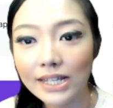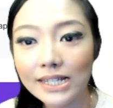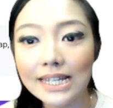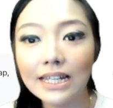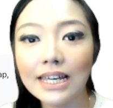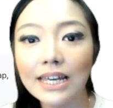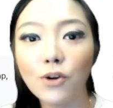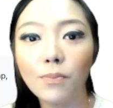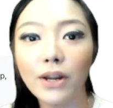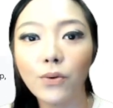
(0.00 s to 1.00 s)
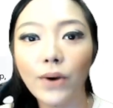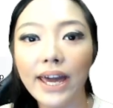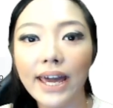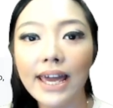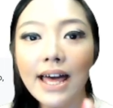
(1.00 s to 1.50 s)
see it here, by the
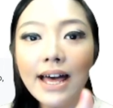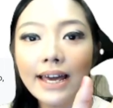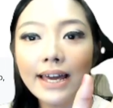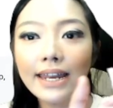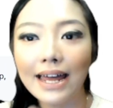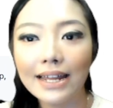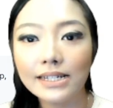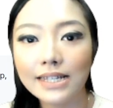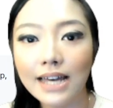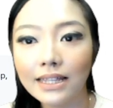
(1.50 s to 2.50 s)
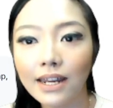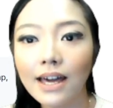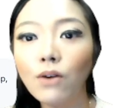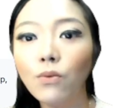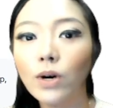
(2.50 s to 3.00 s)
way, in
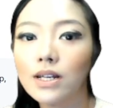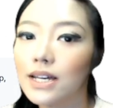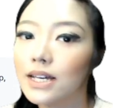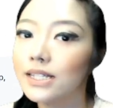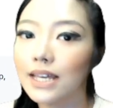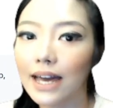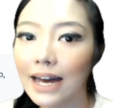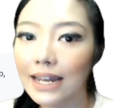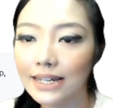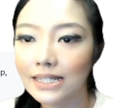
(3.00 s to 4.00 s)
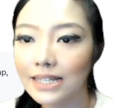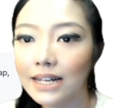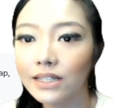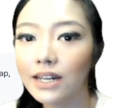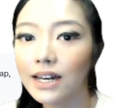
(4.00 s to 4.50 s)
Alexandria. What is
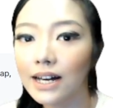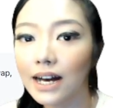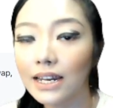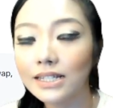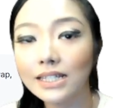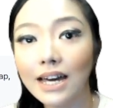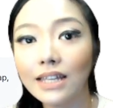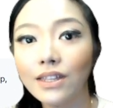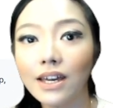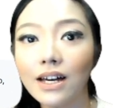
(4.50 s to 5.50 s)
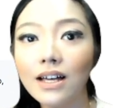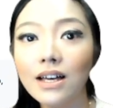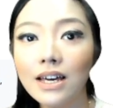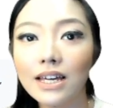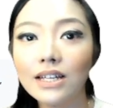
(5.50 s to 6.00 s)
Alexandria? Alexandria
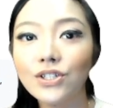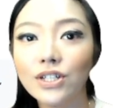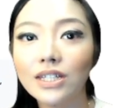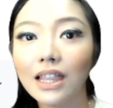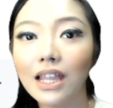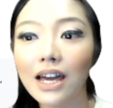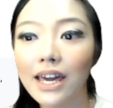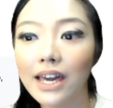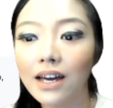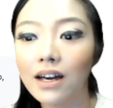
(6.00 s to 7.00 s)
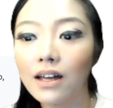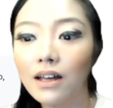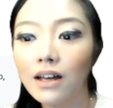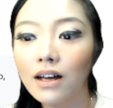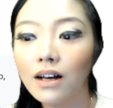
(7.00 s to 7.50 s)
is just like
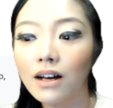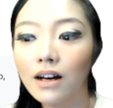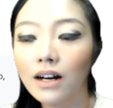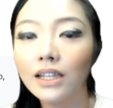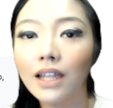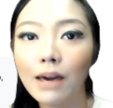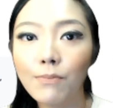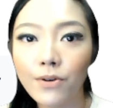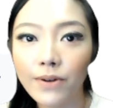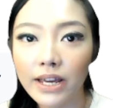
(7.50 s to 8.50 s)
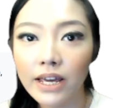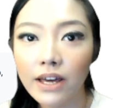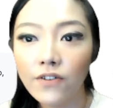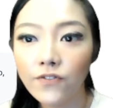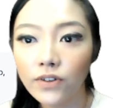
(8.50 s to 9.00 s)
a library
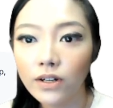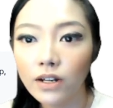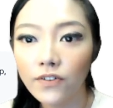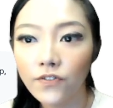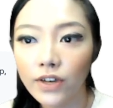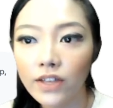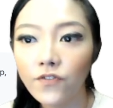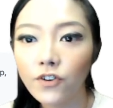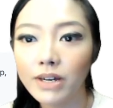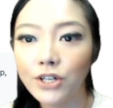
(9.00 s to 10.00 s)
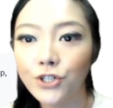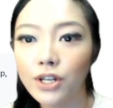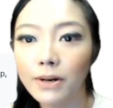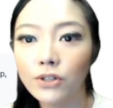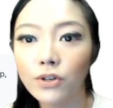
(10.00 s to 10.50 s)
full of information
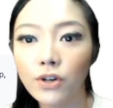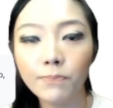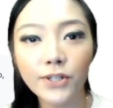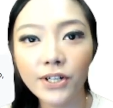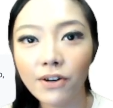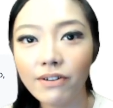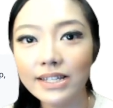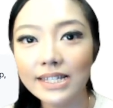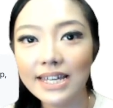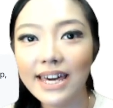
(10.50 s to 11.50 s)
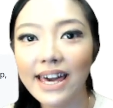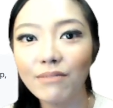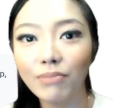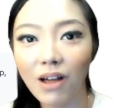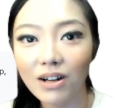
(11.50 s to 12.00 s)
about cryptocurrency
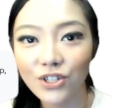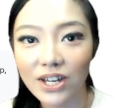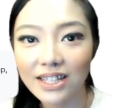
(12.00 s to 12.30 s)
and blockchain